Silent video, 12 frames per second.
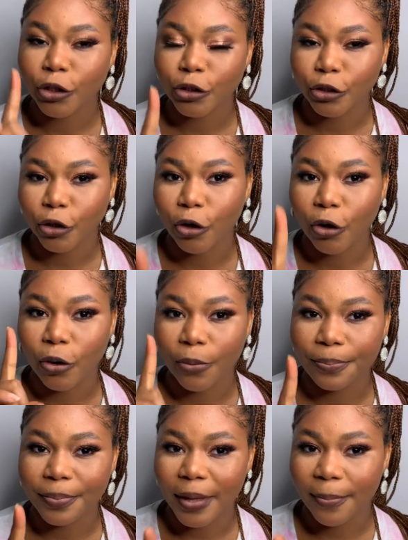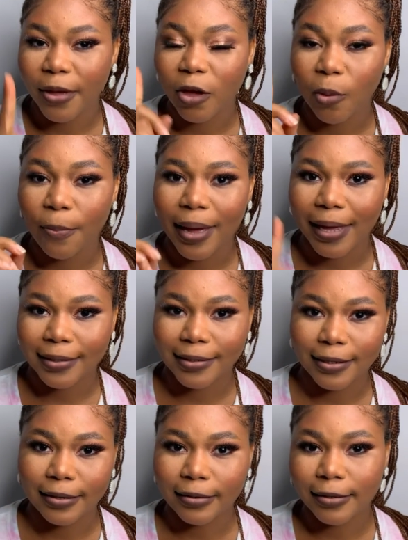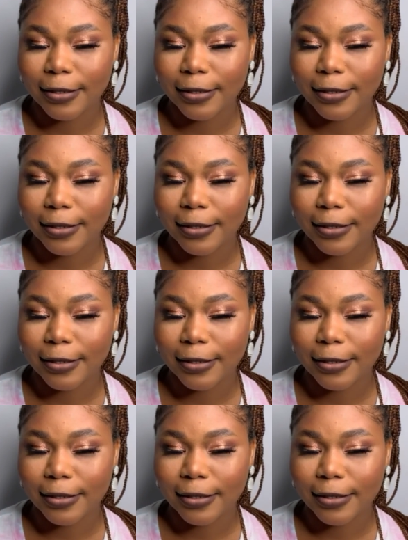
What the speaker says: the bell button